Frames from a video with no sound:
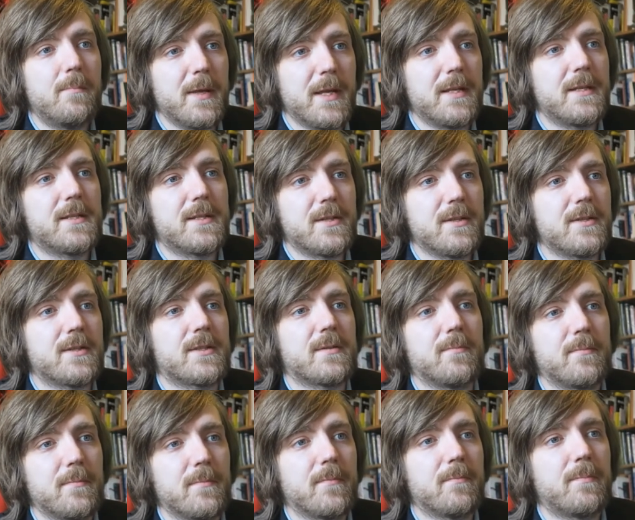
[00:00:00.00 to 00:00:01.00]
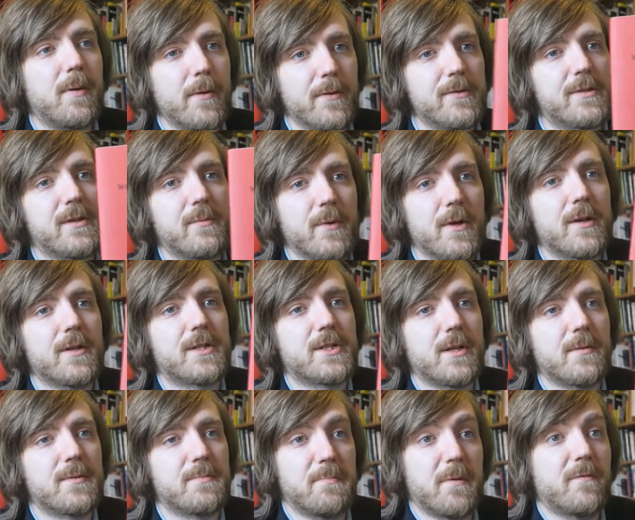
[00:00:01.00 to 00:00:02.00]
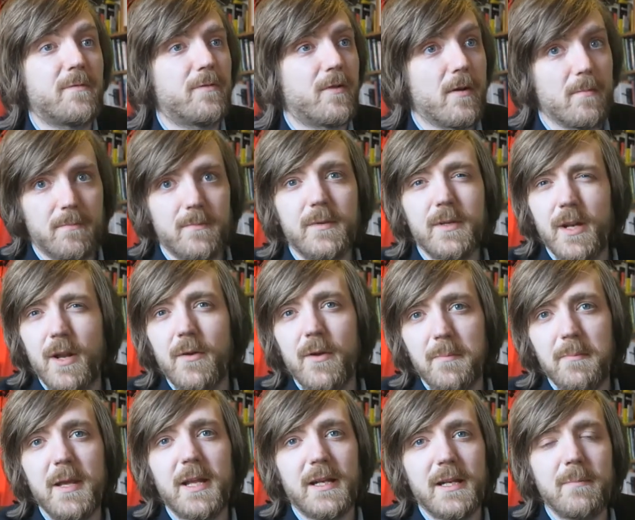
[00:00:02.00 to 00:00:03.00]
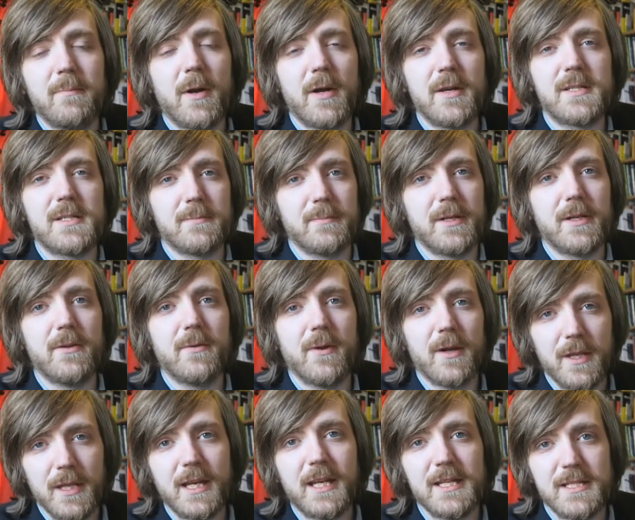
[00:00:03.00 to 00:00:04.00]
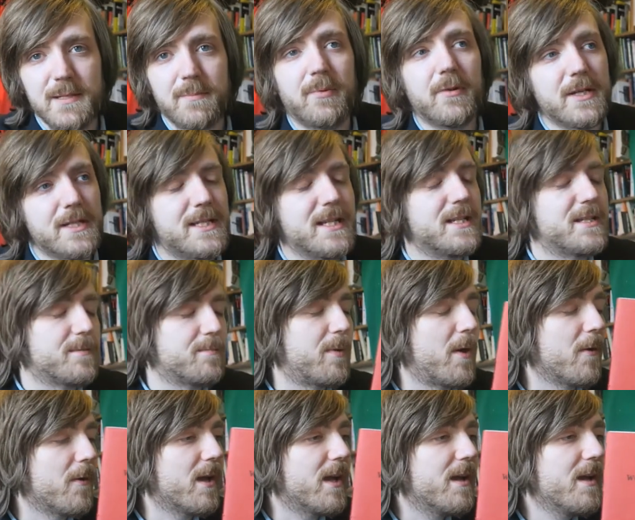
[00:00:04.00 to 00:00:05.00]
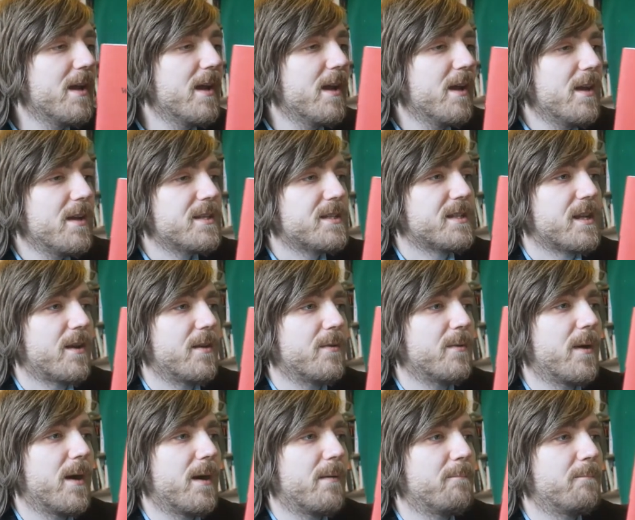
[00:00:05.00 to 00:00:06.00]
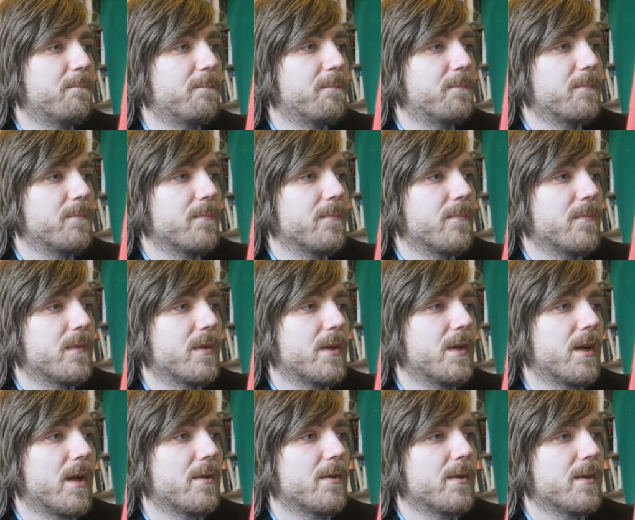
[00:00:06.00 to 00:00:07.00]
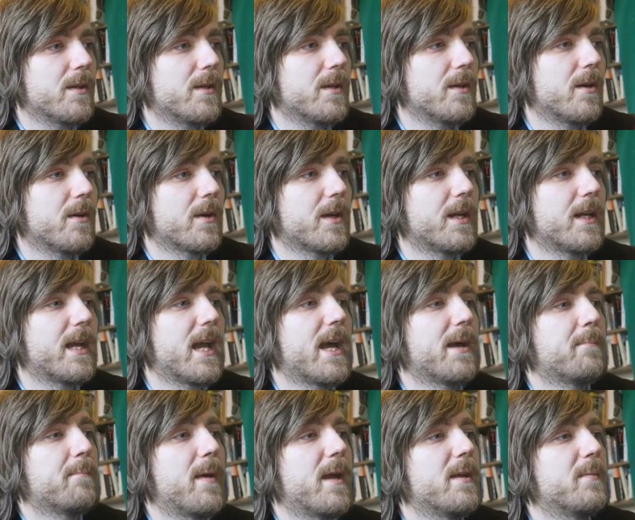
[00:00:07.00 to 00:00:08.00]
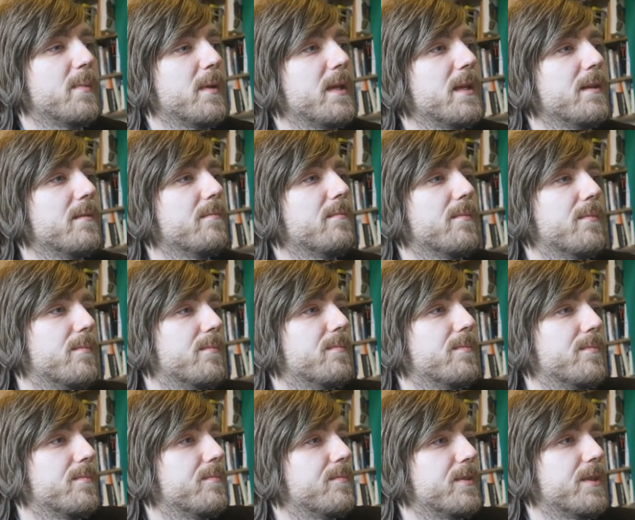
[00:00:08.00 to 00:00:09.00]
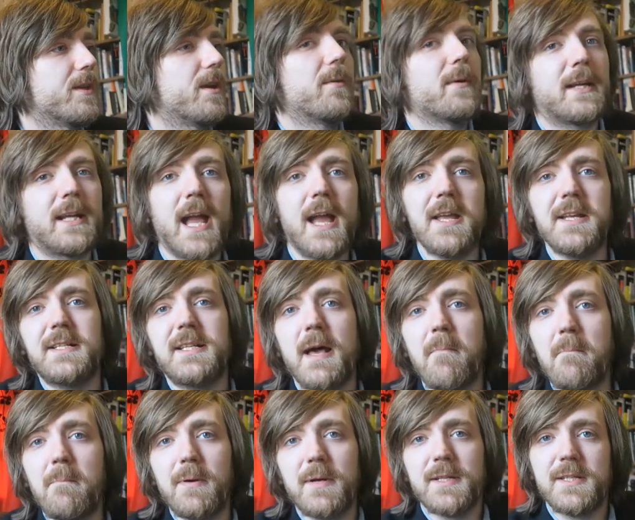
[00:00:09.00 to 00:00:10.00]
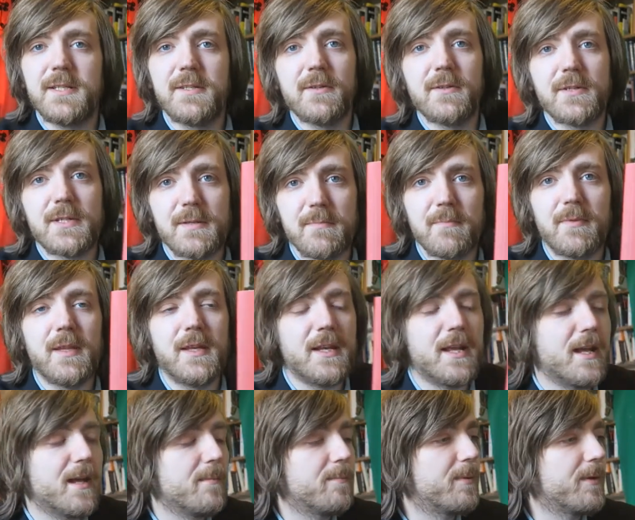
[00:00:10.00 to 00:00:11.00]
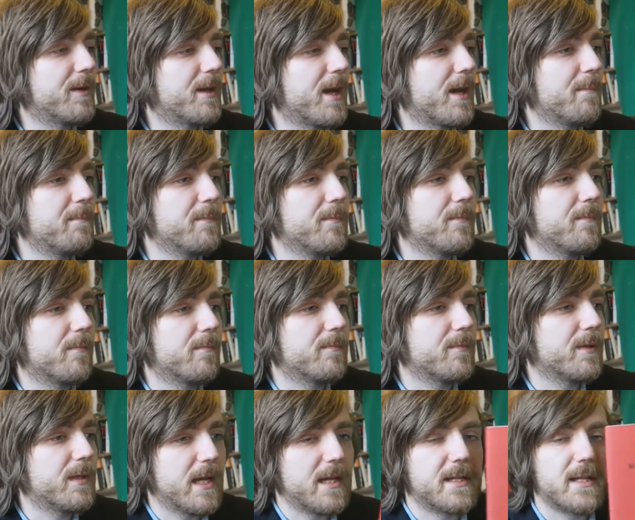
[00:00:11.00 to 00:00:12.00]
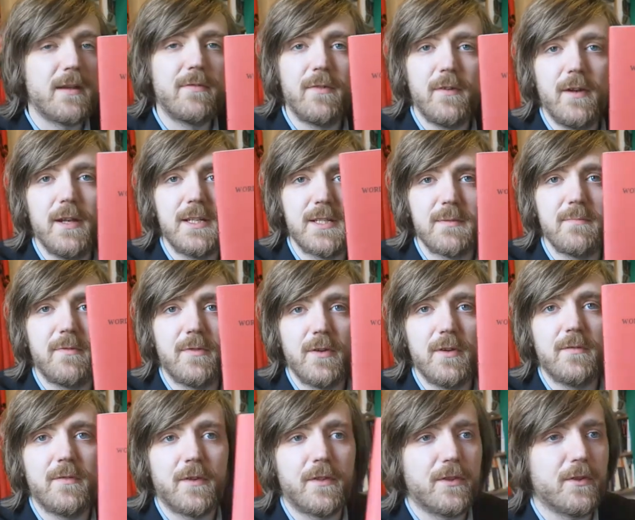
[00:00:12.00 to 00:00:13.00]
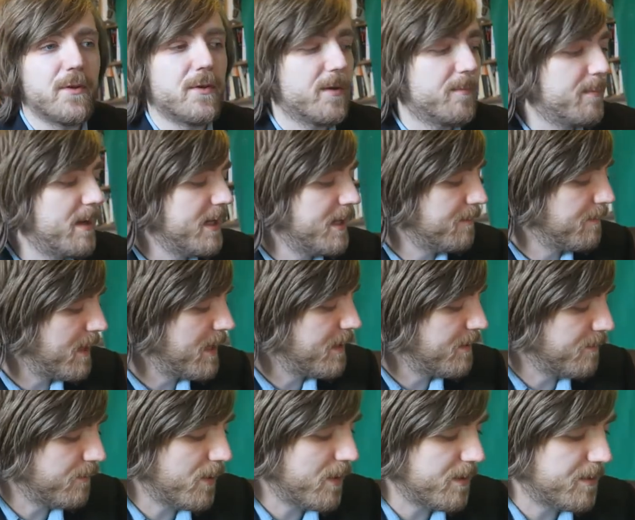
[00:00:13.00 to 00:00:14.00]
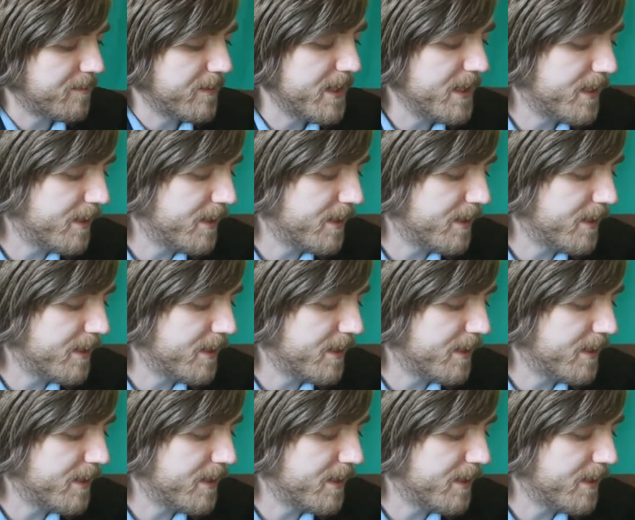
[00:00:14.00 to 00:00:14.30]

been to some poetry workshops, but from, you know, admittedly by somebody who I think is a pretty seasoned poet. So, um, you know, you're not going to get maybe you know a Kate Tempest or something here. But um, yeah, definitely some food for thought. Made it made it worth